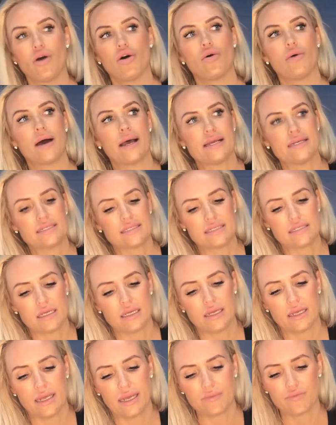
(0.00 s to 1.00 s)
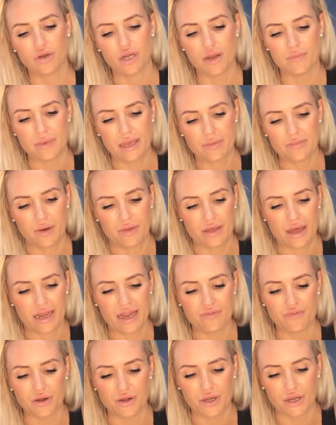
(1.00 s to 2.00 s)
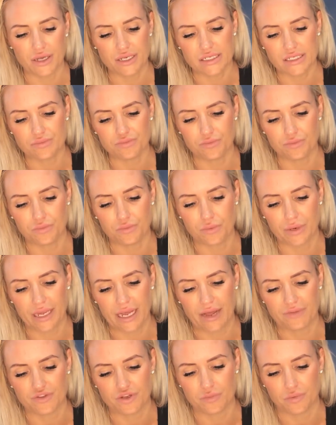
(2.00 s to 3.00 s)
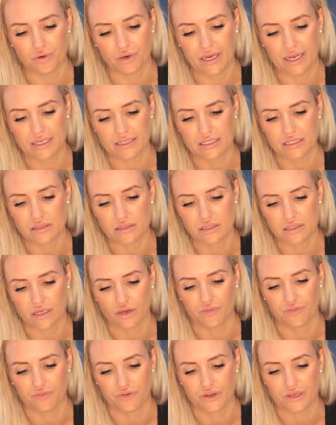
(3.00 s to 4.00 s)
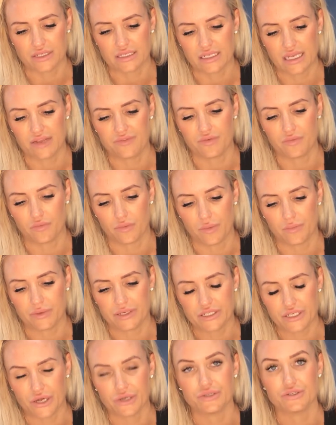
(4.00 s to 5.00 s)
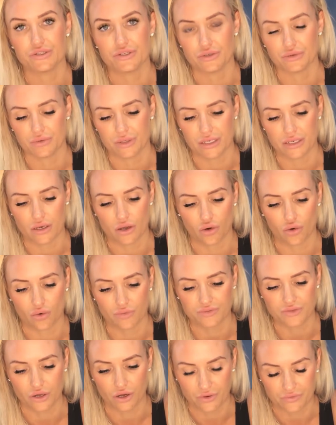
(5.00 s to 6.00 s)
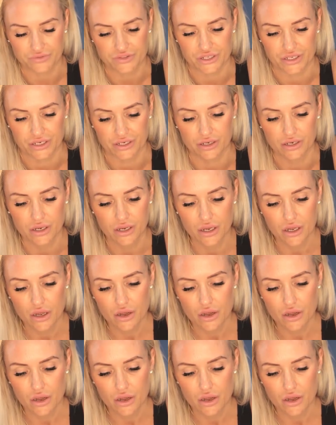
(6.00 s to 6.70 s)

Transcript: always. And what I mean by that, everyone knows we have to put ourselves first, even when we don't do it often.